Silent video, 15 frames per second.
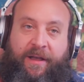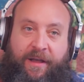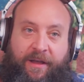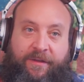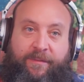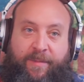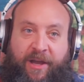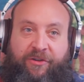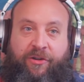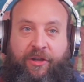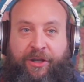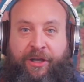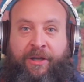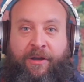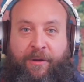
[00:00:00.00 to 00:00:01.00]

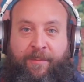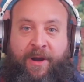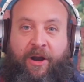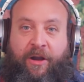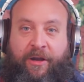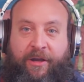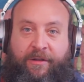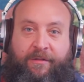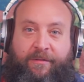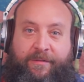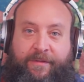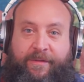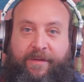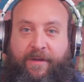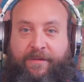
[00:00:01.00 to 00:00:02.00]
especially American
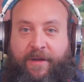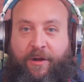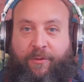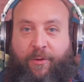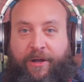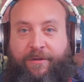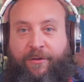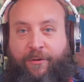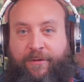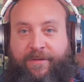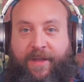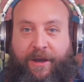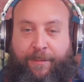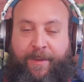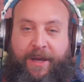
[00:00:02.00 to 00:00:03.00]
cishet white dudes
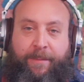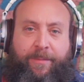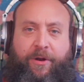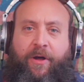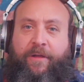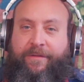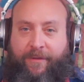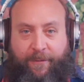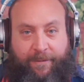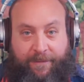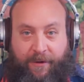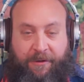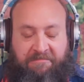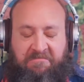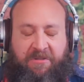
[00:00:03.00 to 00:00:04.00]
like me, but also
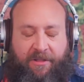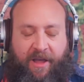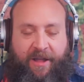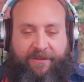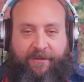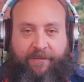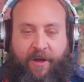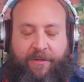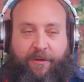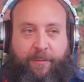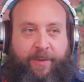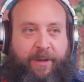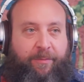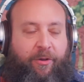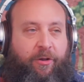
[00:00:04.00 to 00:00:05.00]
for lots of other
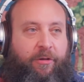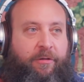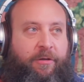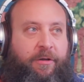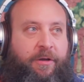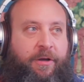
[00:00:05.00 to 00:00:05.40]
people,